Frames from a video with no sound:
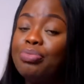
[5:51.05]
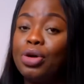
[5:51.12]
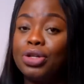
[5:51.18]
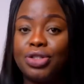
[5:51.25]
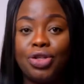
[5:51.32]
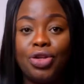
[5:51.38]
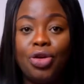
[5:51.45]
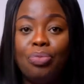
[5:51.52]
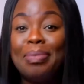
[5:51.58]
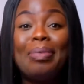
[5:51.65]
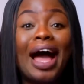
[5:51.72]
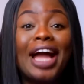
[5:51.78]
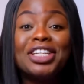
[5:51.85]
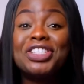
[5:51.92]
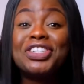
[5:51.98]
brought to you
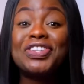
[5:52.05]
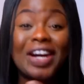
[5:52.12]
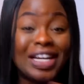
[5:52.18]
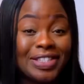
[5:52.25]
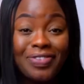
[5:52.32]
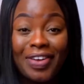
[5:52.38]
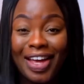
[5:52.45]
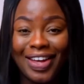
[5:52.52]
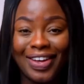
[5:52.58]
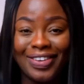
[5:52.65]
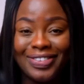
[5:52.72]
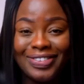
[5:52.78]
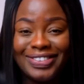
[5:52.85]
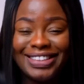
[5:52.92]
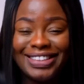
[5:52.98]
by TransferGirl.